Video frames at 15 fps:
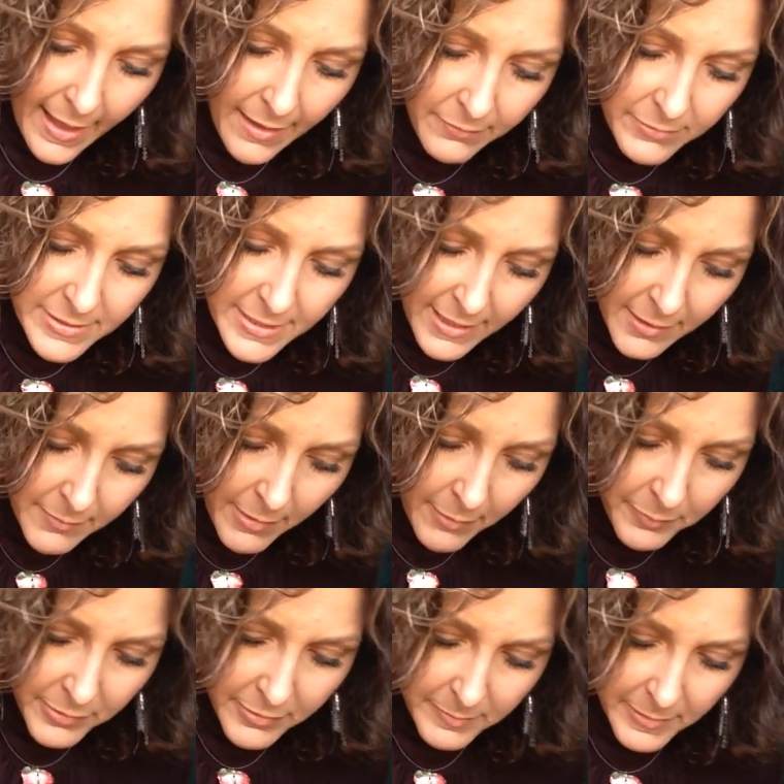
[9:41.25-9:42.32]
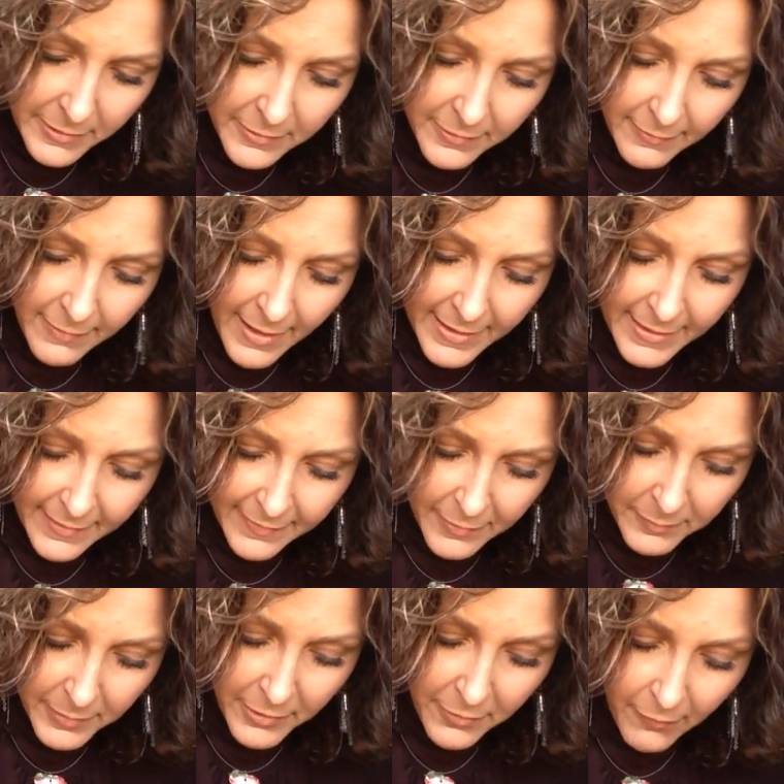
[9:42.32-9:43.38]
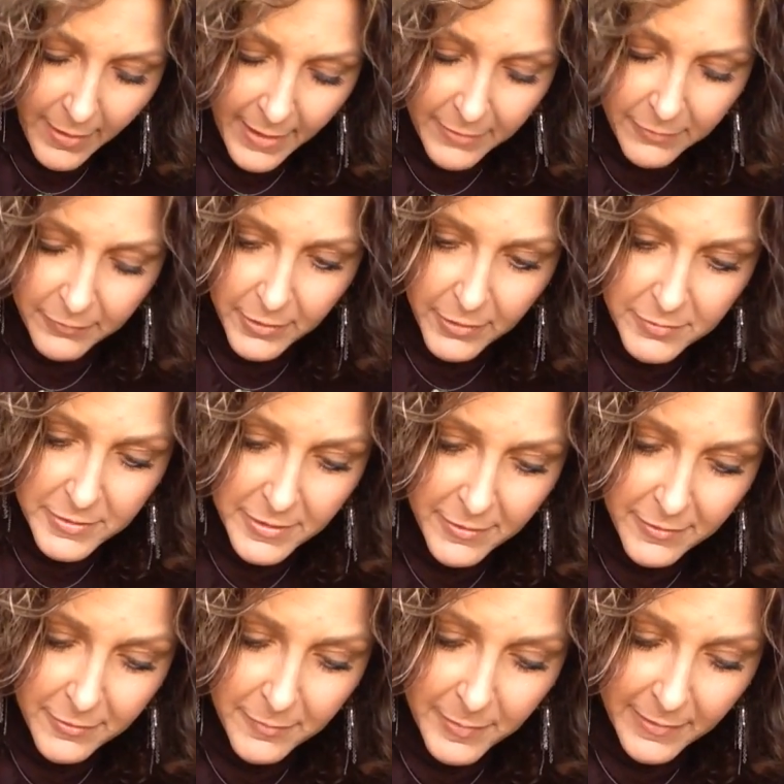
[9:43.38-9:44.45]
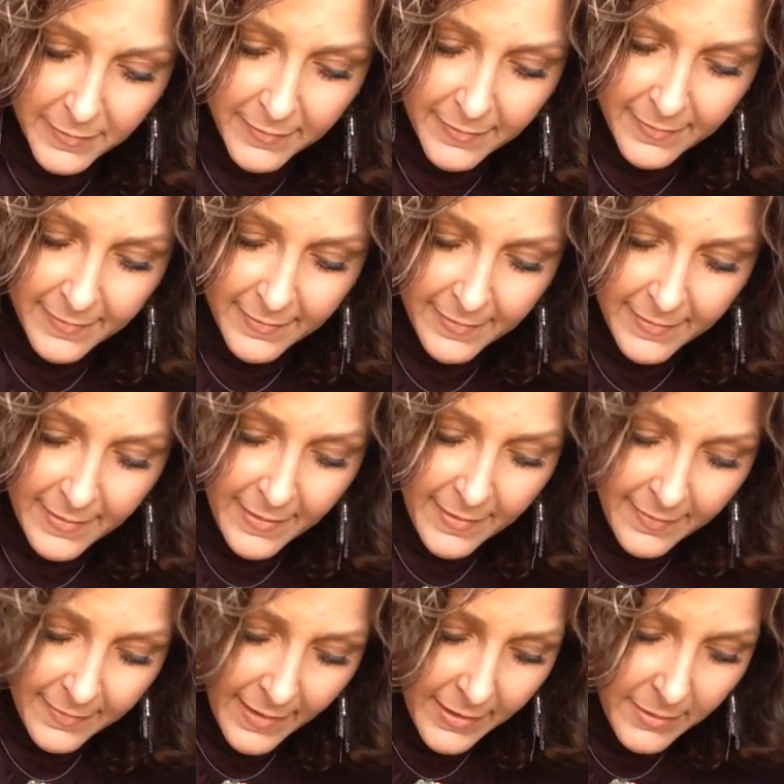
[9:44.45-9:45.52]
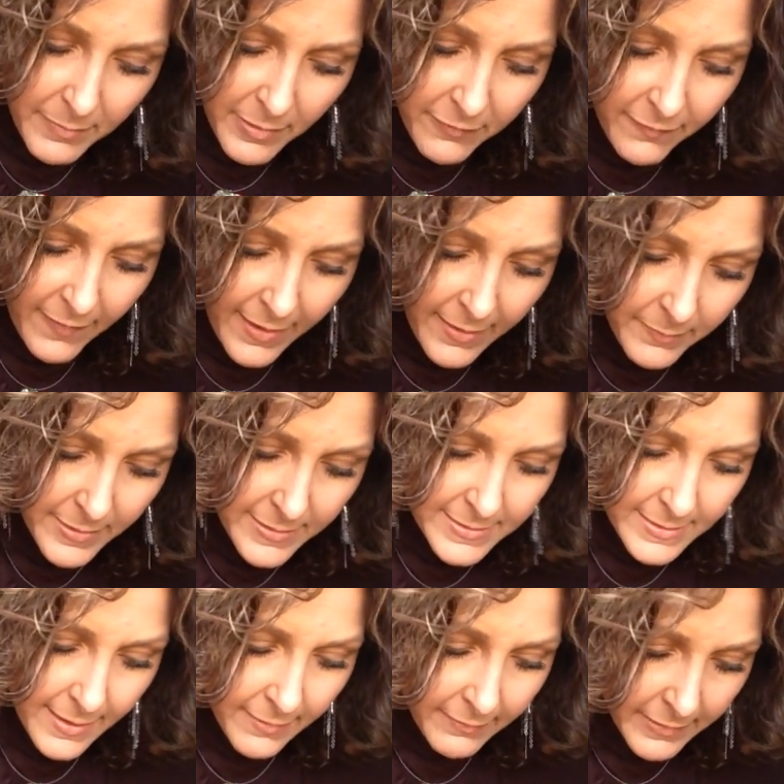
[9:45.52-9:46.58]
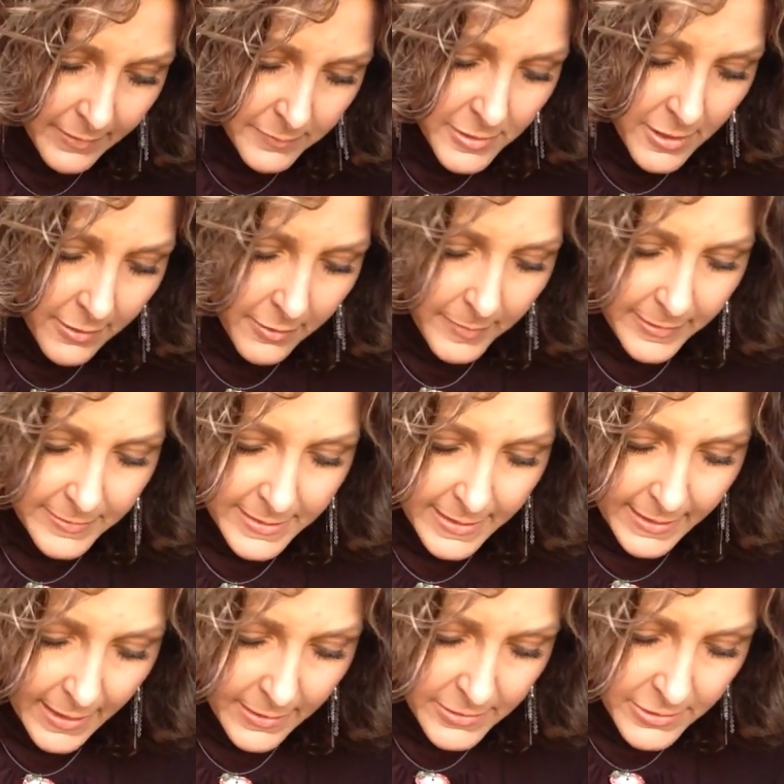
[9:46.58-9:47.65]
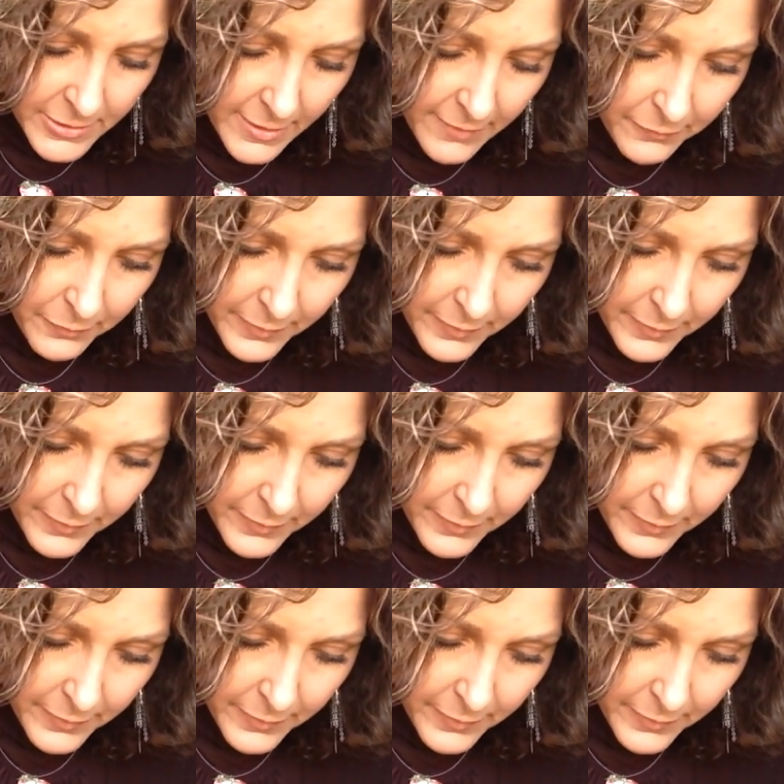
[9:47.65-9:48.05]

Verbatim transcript: I'll tell them I'll put them in good lighting, and they'll be great on YouTube, and they could be famous, and I'll let them talk about teenage stuff